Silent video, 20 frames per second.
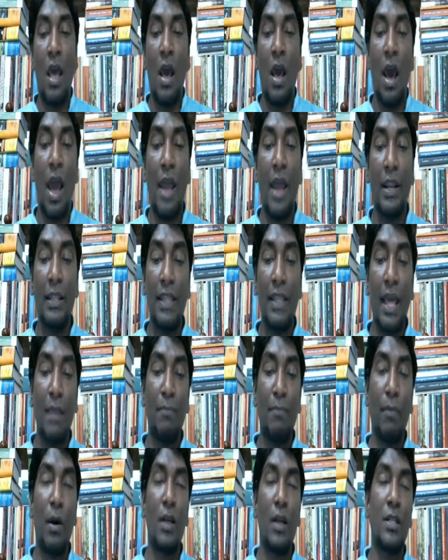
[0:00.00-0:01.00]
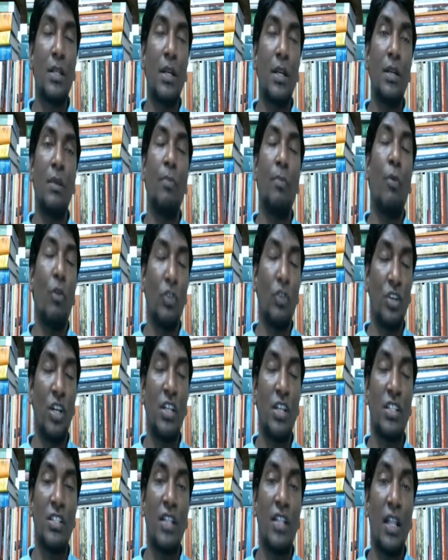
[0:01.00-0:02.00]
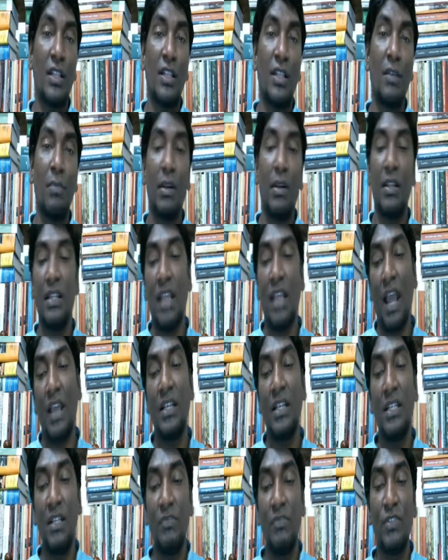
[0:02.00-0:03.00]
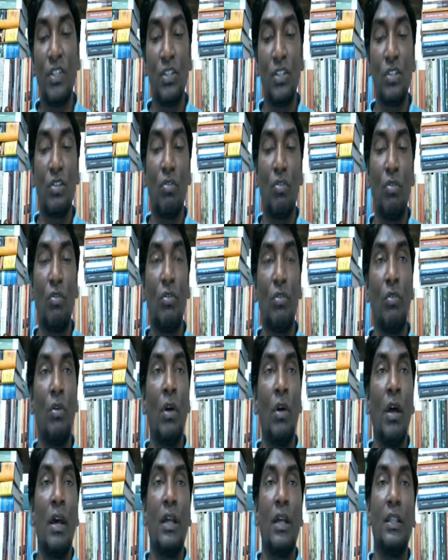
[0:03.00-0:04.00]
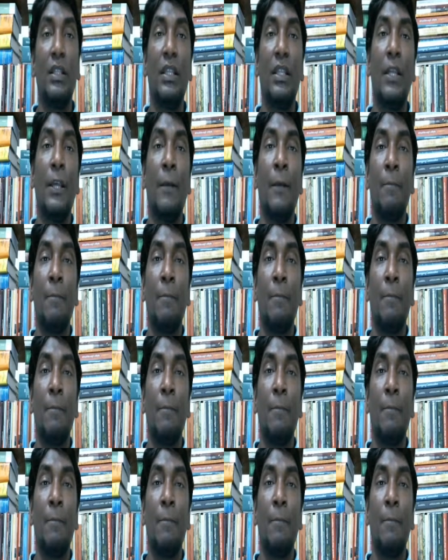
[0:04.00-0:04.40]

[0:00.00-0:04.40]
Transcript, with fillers: and that portion portion is nothing but the IT which is equal to the